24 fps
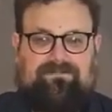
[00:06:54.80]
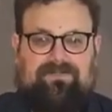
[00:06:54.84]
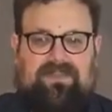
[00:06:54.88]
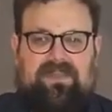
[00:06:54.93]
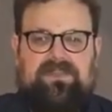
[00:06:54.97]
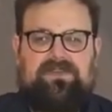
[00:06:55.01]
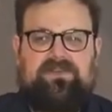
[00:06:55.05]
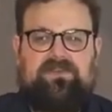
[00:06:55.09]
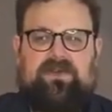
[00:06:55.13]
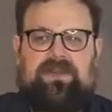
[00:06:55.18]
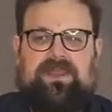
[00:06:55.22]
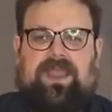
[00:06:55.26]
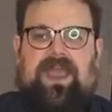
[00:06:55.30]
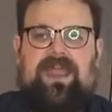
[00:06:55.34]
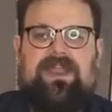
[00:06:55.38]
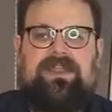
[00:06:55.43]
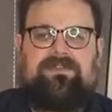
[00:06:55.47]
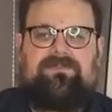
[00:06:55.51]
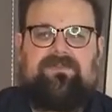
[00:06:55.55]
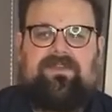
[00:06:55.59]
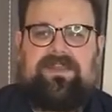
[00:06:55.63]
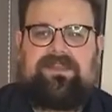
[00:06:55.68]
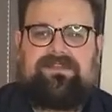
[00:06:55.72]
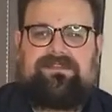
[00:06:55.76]
So it kind of
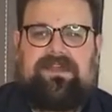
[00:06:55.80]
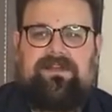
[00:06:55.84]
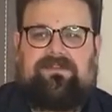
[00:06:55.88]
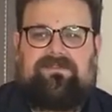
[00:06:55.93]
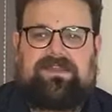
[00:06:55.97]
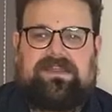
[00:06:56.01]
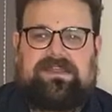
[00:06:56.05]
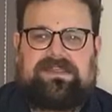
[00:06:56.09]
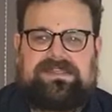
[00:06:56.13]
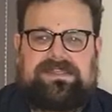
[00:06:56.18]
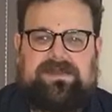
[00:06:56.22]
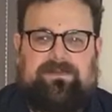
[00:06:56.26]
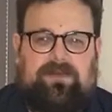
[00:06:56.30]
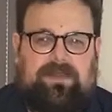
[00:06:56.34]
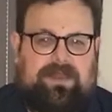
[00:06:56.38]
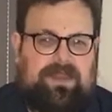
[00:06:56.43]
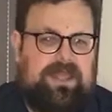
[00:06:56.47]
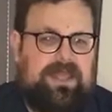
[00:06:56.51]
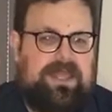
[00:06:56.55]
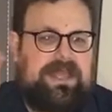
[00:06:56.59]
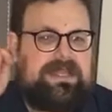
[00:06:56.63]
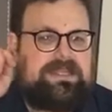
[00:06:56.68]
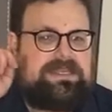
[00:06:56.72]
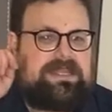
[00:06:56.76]
like sounds like someone
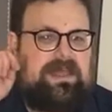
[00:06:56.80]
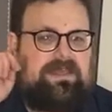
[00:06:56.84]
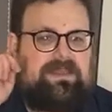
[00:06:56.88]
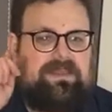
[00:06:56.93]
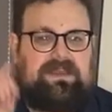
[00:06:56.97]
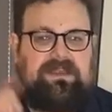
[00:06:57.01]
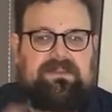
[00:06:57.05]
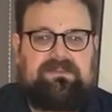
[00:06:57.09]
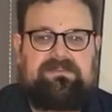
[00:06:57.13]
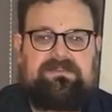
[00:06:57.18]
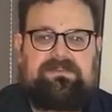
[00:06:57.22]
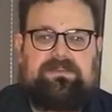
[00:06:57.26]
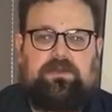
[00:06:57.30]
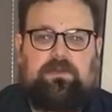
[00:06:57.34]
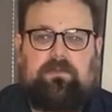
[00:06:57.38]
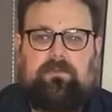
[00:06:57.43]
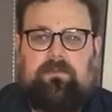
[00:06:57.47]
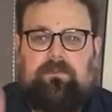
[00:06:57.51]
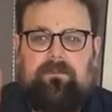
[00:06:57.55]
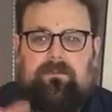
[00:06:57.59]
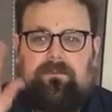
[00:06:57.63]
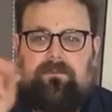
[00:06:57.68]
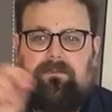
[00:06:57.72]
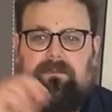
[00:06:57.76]
telling us to
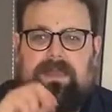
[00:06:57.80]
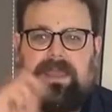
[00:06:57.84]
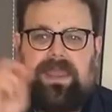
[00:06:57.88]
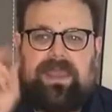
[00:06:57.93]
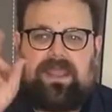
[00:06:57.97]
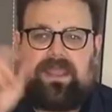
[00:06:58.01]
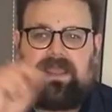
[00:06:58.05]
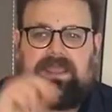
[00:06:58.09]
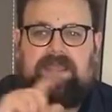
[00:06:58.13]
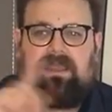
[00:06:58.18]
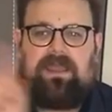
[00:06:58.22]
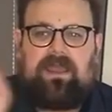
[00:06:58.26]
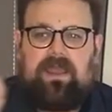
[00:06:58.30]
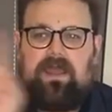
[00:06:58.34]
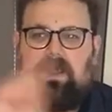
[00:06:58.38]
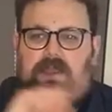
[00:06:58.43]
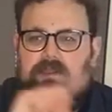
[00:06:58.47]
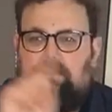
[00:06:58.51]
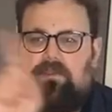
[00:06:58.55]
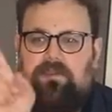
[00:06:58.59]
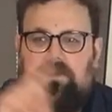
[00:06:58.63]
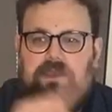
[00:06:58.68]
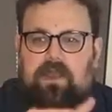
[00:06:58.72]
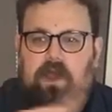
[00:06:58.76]
pick
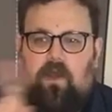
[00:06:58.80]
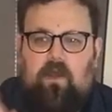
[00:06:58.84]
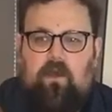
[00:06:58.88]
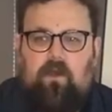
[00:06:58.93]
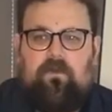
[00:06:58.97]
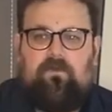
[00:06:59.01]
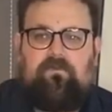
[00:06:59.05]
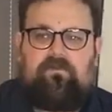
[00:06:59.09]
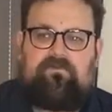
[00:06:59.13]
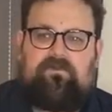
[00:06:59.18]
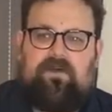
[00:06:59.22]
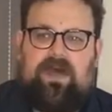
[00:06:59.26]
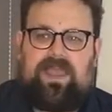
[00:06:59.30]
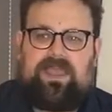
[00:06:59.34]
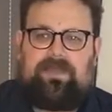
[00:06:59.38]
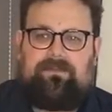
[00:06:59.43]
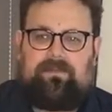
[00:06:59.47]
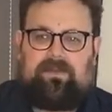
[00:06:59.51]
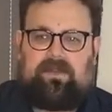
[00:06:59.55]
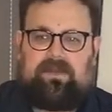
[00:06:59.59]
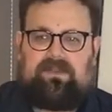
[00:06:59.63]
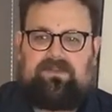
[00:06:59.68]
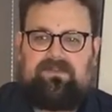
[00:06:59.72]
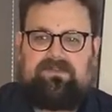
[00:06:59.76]
no
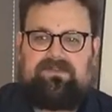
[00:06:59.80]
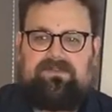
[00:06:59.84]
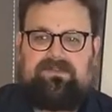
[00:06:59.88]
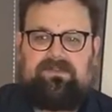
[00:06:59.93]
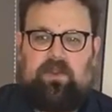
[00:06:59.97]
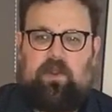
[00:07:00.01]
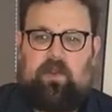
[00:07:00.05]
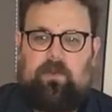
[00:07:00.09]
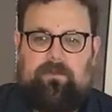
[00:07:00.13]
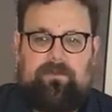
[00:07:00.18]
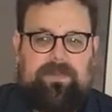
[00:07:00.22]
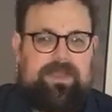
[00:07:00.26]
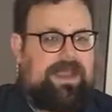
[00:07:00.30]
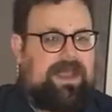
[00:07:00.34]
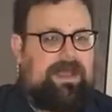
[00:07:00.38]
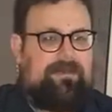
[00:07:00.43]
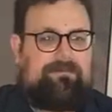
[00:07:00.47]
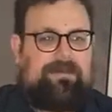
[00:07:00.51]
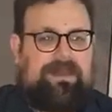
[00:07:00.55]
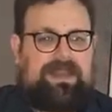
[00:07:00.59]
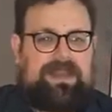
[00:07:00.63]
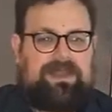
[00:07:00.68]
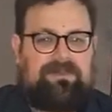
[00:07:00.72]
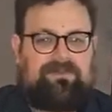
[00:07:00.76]
fibers. So don't pick up
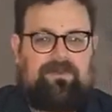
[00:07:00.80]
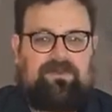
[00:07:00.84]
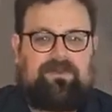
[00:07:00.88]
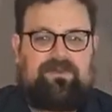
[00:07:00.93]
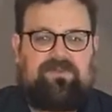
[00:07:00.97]
any of those